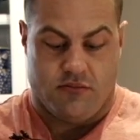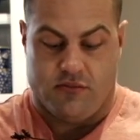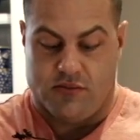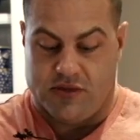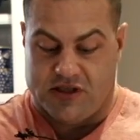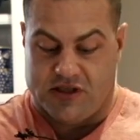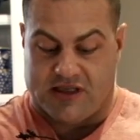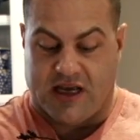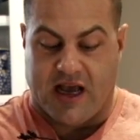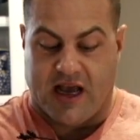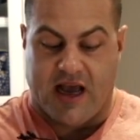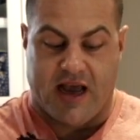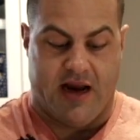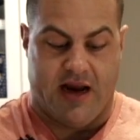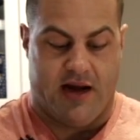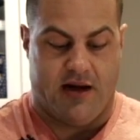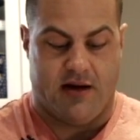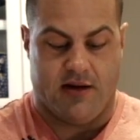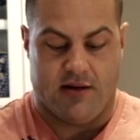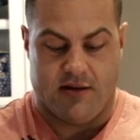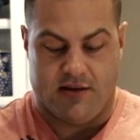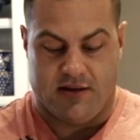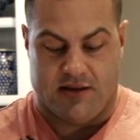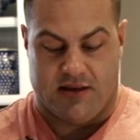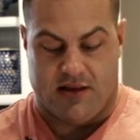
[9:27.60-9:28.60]
side
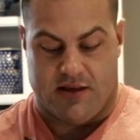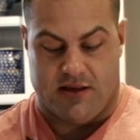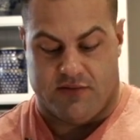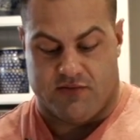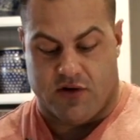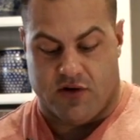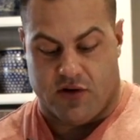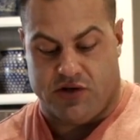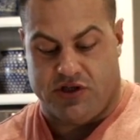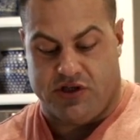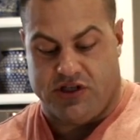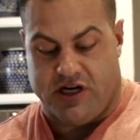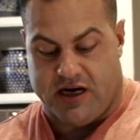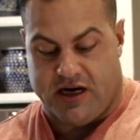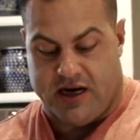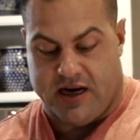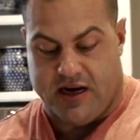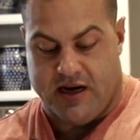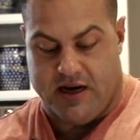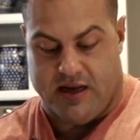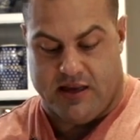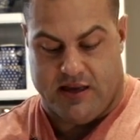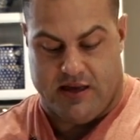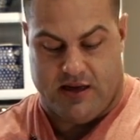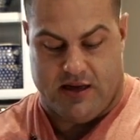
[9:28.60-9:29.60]
to the roast
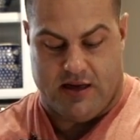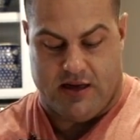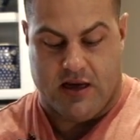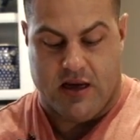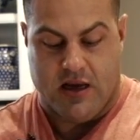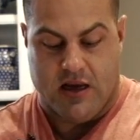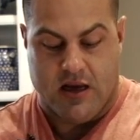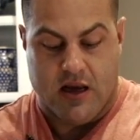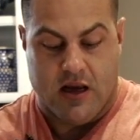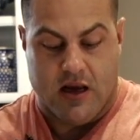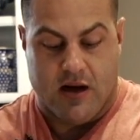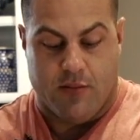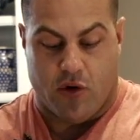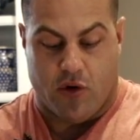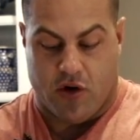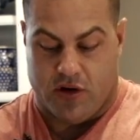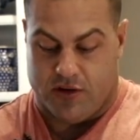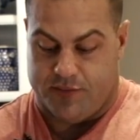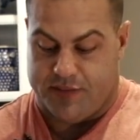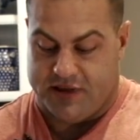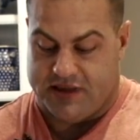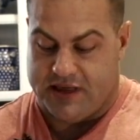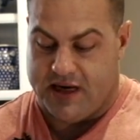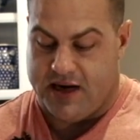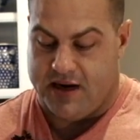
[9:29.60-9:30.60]
chicken and the
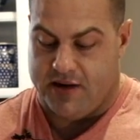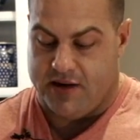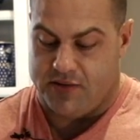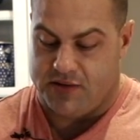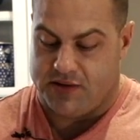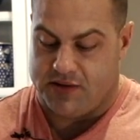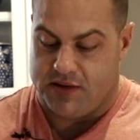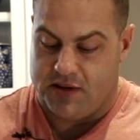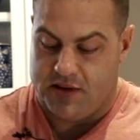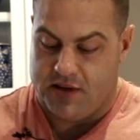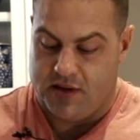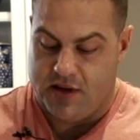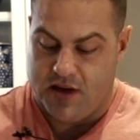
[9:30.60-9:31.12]
boiled potatoes.